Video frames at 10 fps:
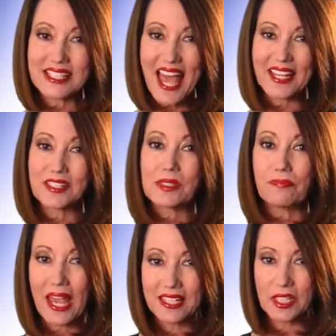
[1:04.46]
statins
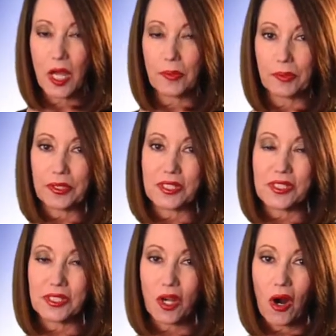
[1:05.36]
based on a
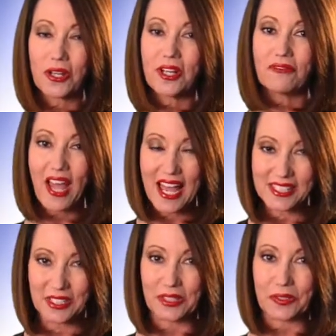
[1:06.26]
person's
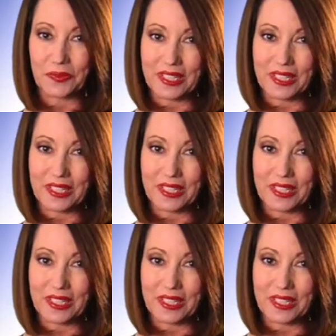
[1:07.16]
cardiovascular